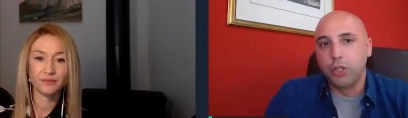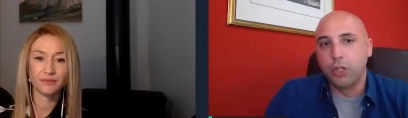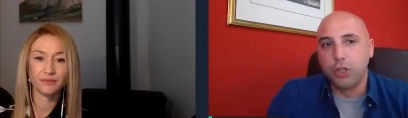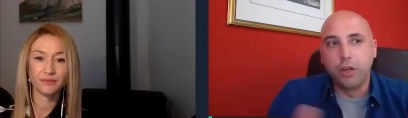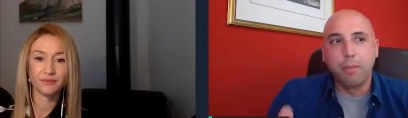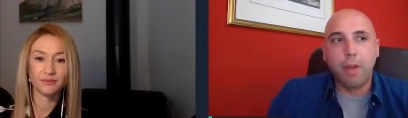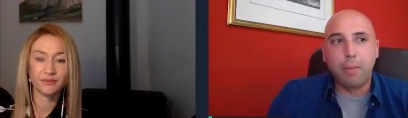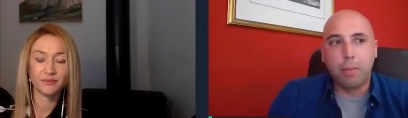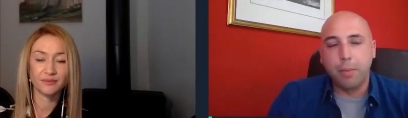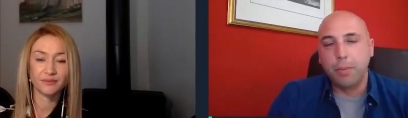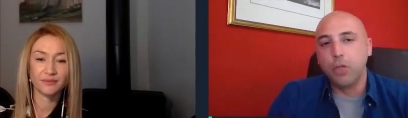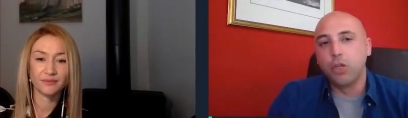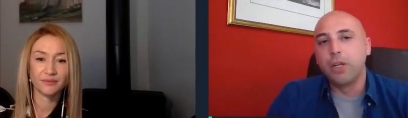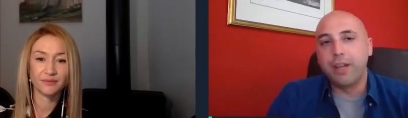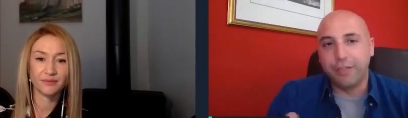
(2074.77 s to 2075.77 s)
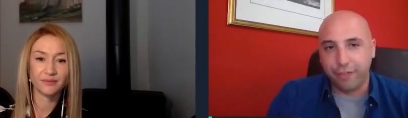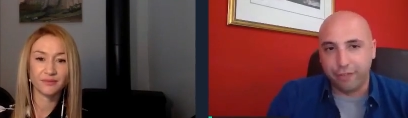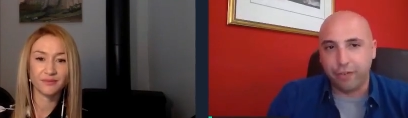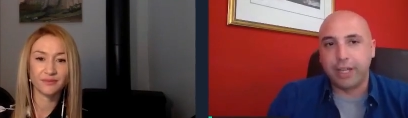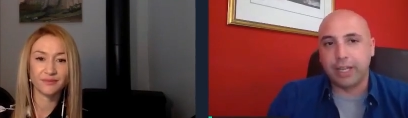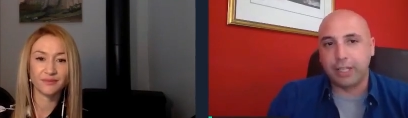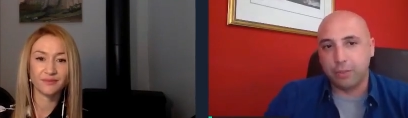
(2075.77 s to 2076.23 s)
Speaker 1: you remember me, you'll never
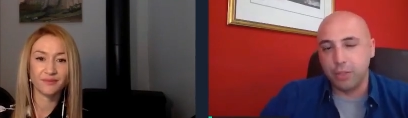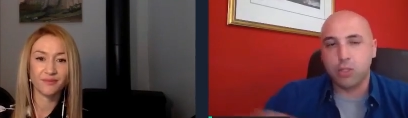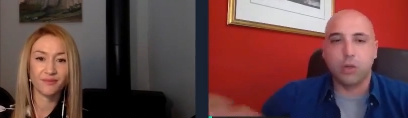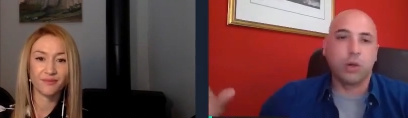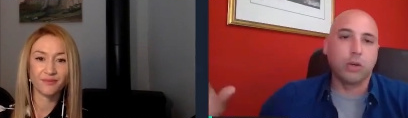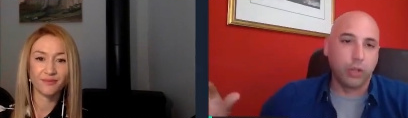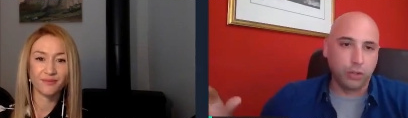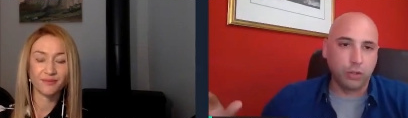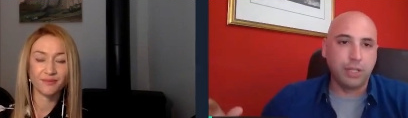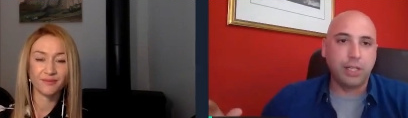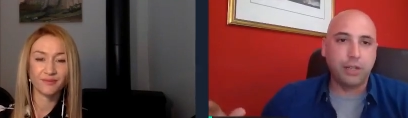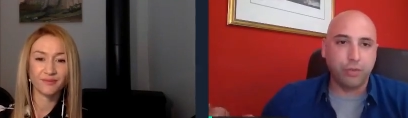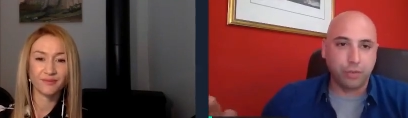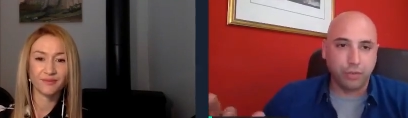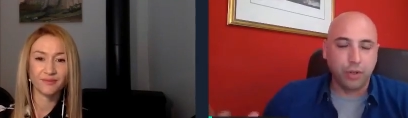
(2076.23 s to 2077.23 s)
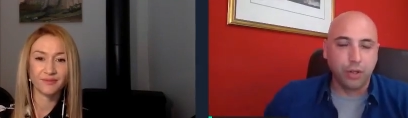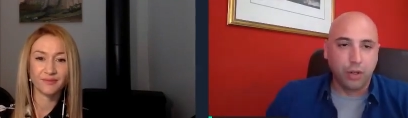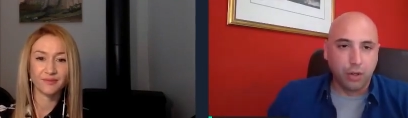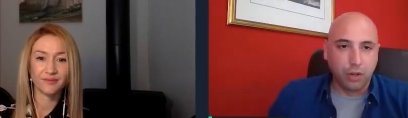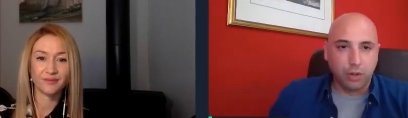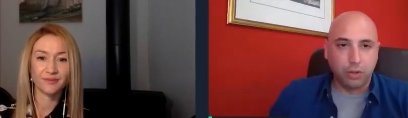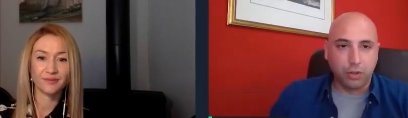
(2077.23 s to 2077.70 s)
forget me, so I'm going to leave
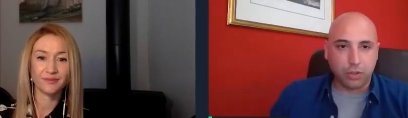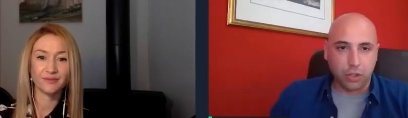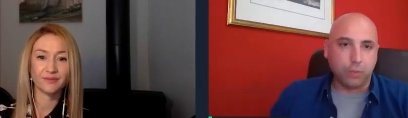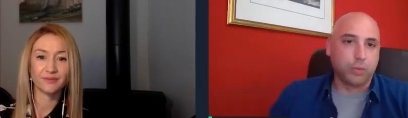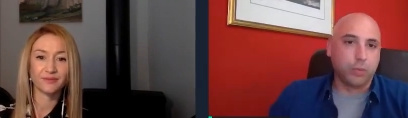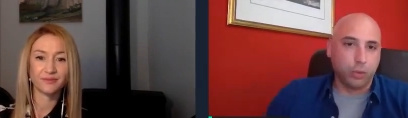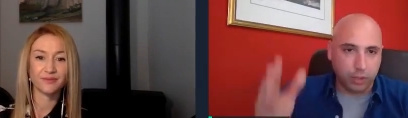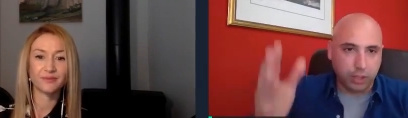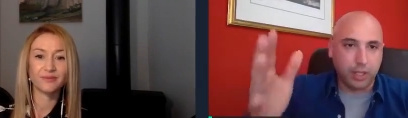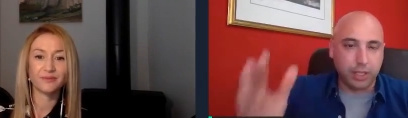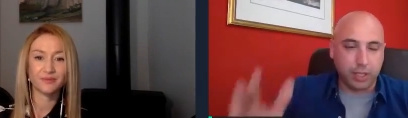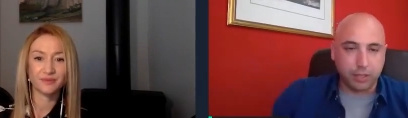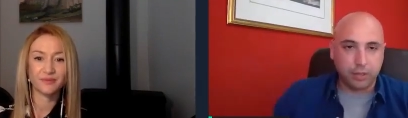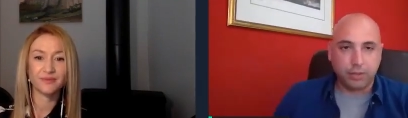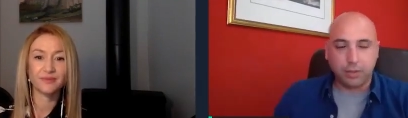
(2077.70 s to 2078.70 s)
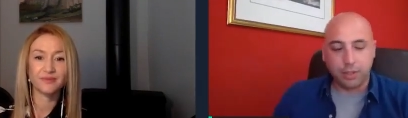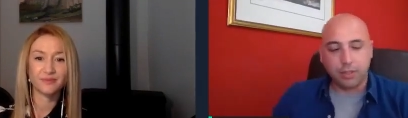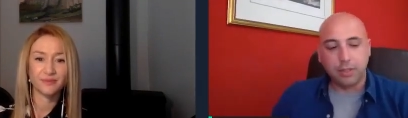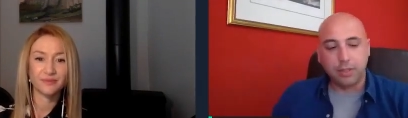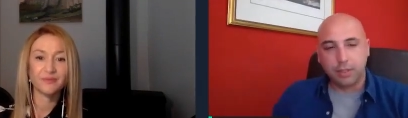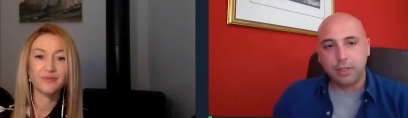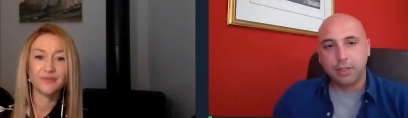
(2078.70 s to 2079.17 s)
or stop talking kind of thing.
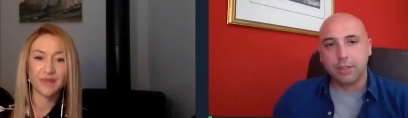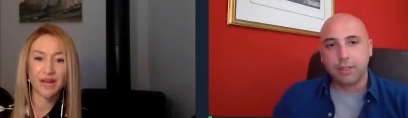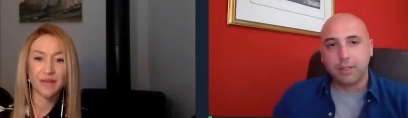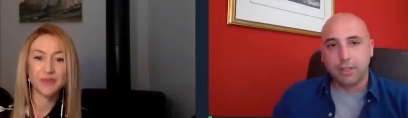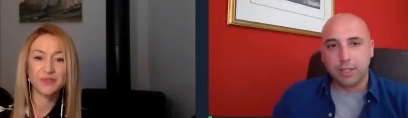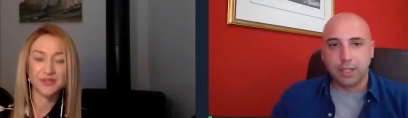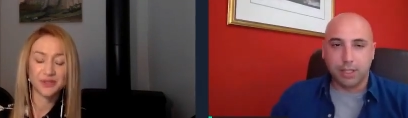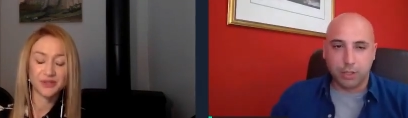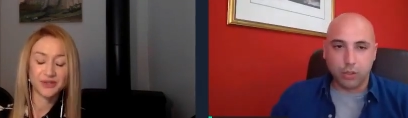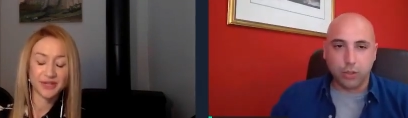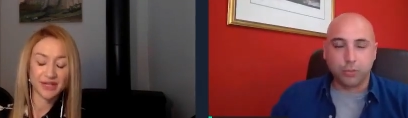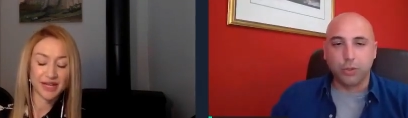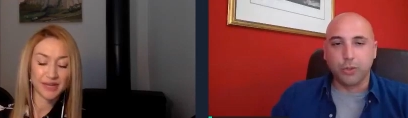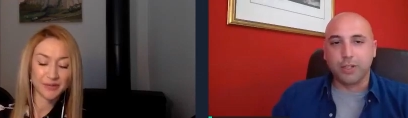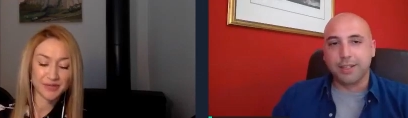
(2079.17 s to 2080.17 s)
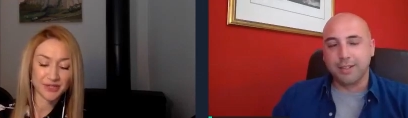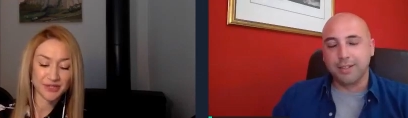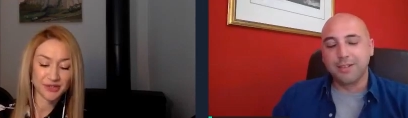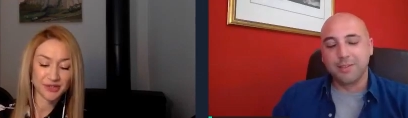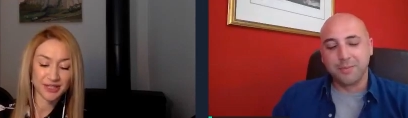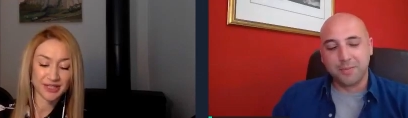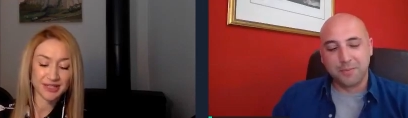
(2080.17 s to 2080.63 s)
Speaker 2: Uh-huh. Absolutely, uh-huh.
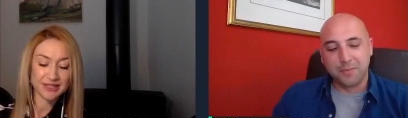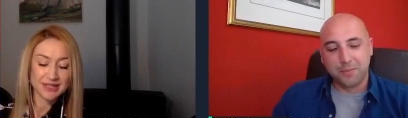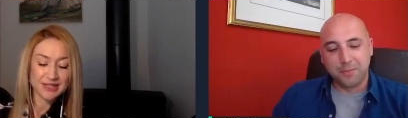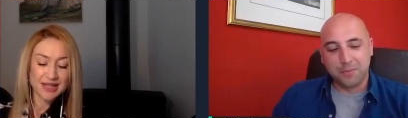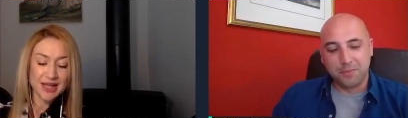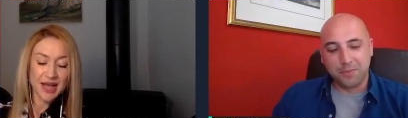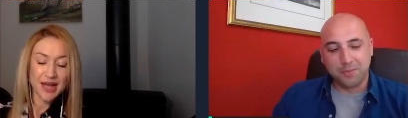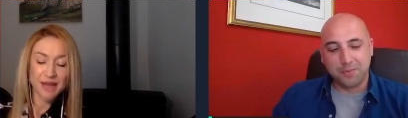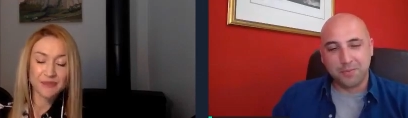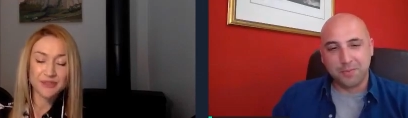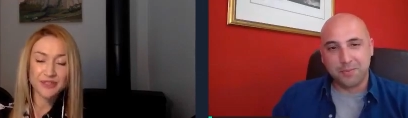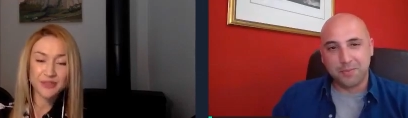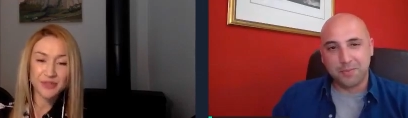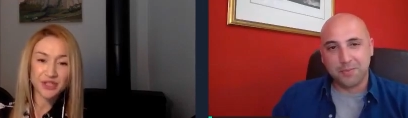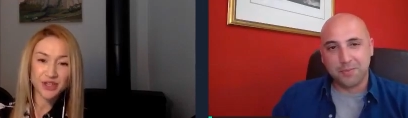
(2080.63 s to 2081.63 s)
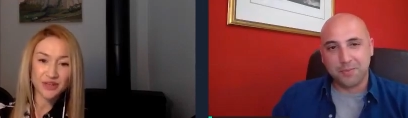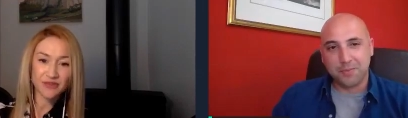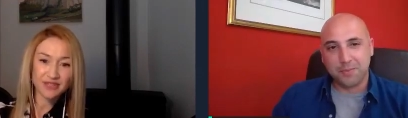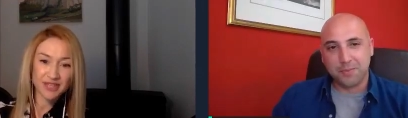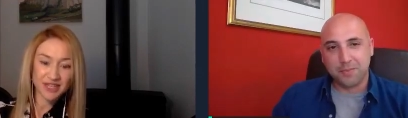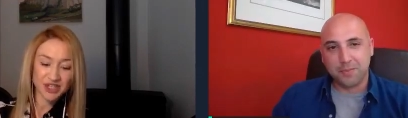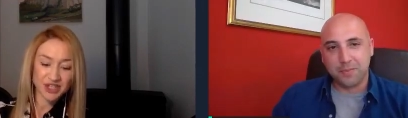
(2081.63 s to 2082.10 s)
absolutely. Um, to switch
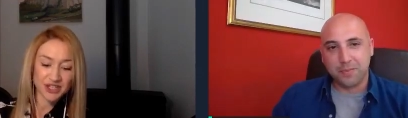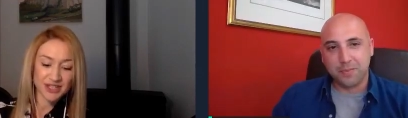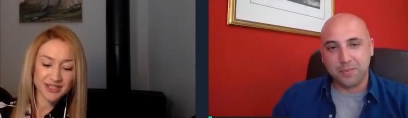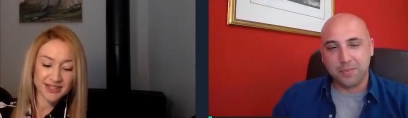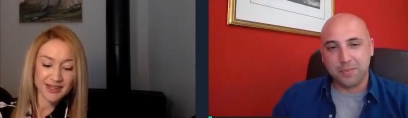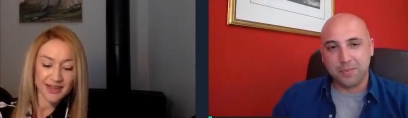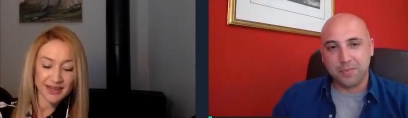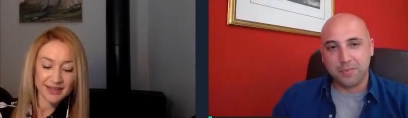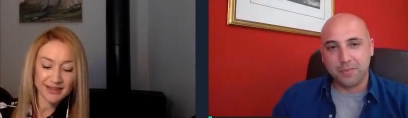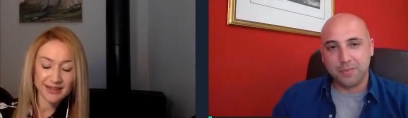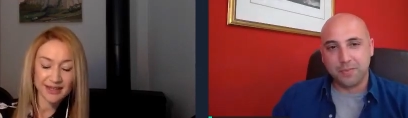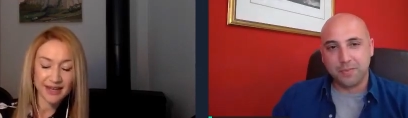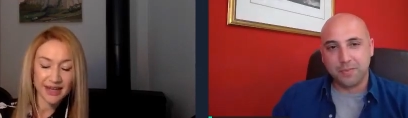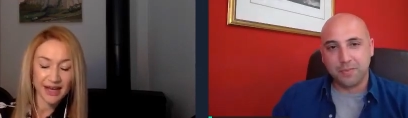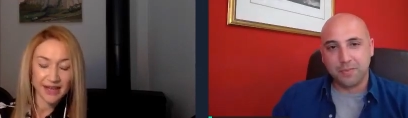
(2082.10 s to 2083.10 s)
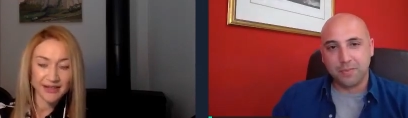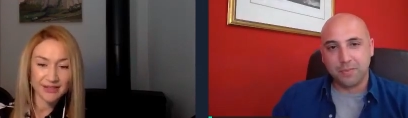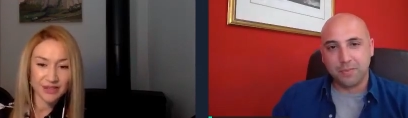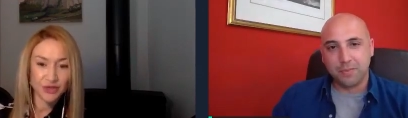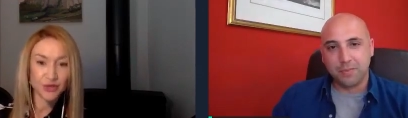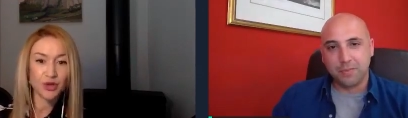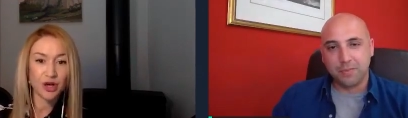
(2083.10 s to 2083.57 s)
conversation slightly and
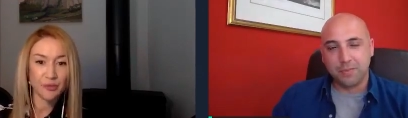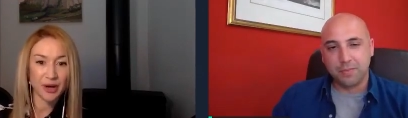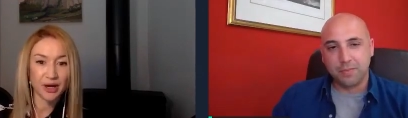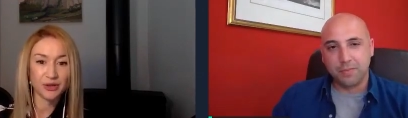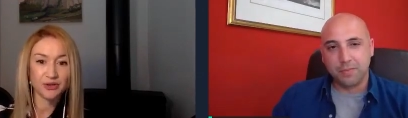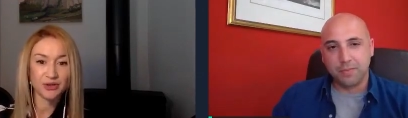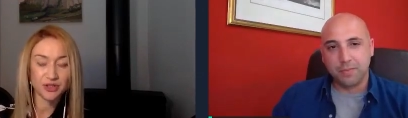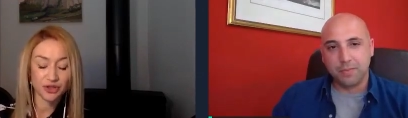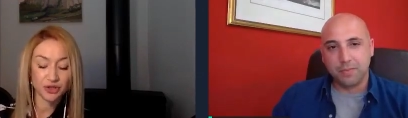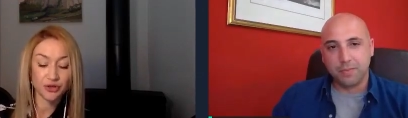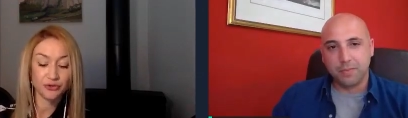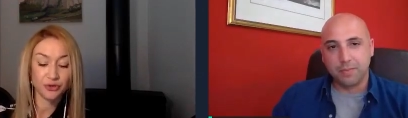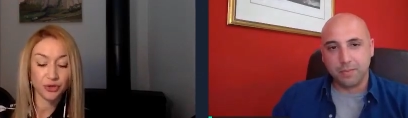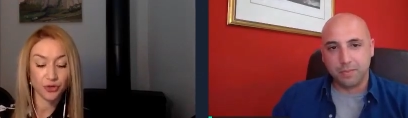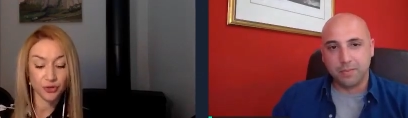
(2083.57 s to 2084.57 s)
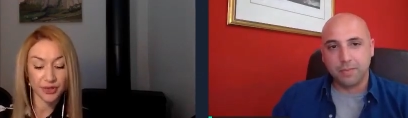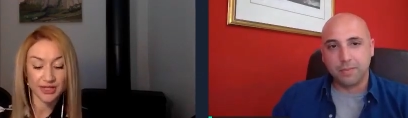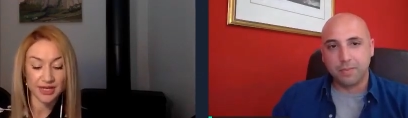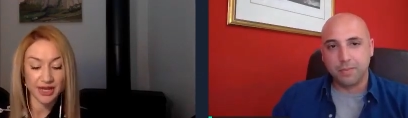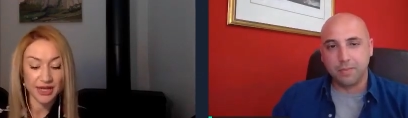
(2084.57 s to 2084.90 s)
to talk about sort of you as an